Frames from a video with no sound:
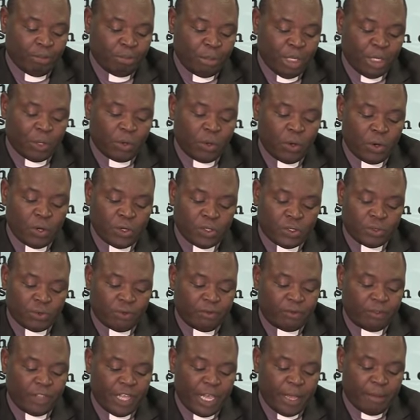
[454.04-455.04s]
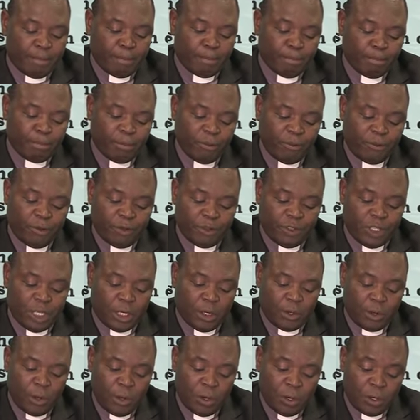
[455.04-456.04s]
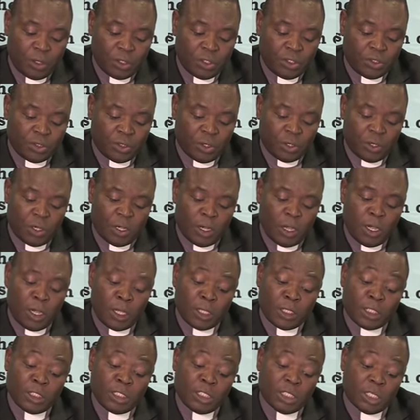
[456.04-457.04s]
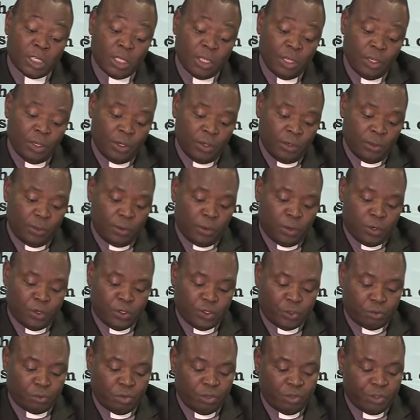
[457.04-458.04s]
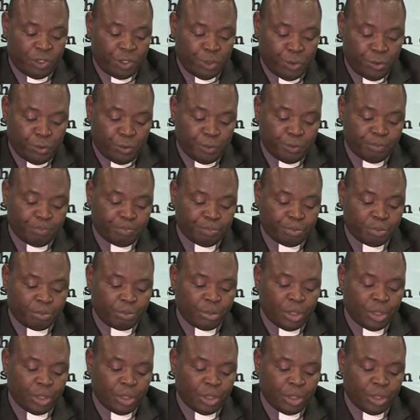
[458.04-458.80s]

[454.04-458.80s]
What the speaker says: because of them, for the Lord your God goes with you.